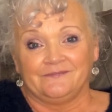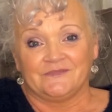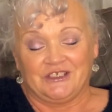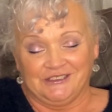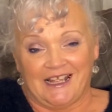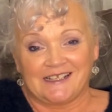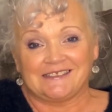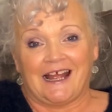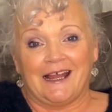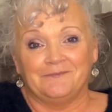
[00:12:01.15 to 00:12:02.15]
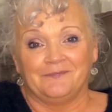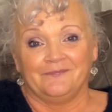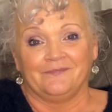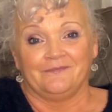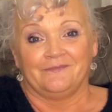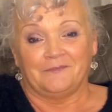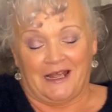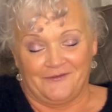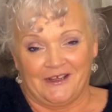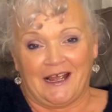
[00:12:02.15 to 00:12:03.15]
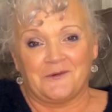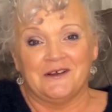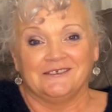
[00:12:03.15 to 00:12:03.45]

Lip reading: Till next time, bye for now.